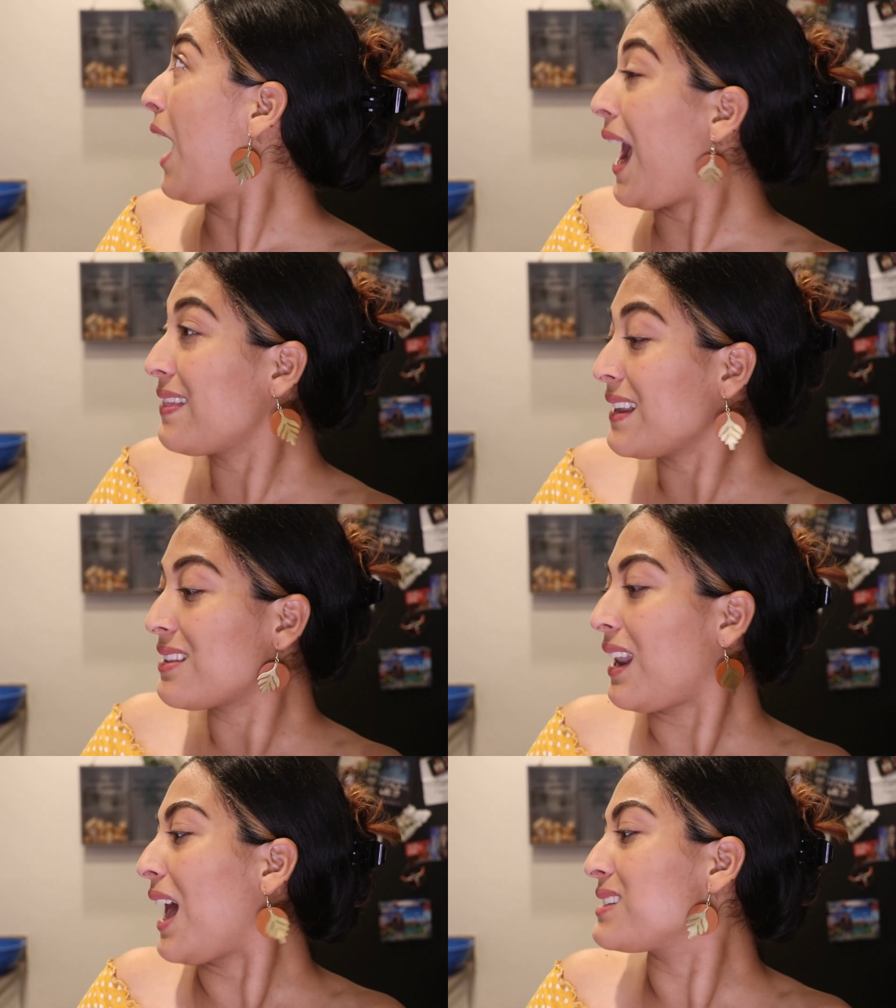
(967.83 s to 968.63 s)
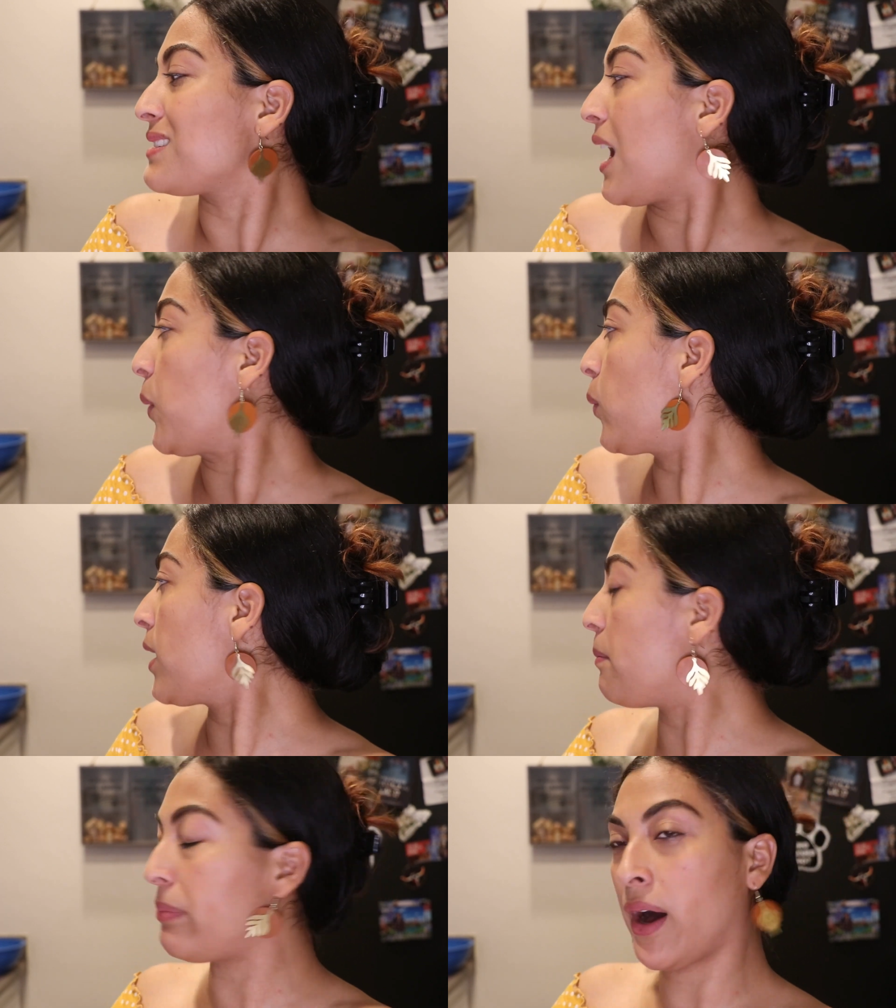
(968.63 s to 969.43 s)
I think the last time
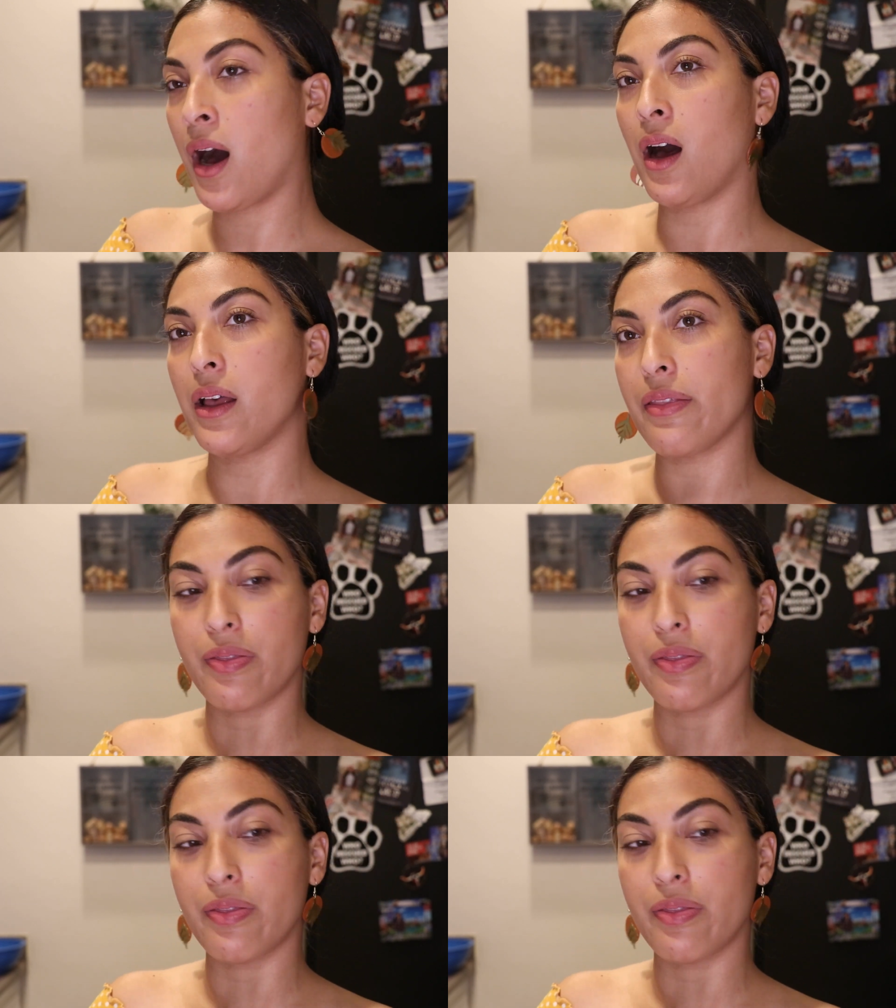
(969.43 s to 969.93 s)
we bought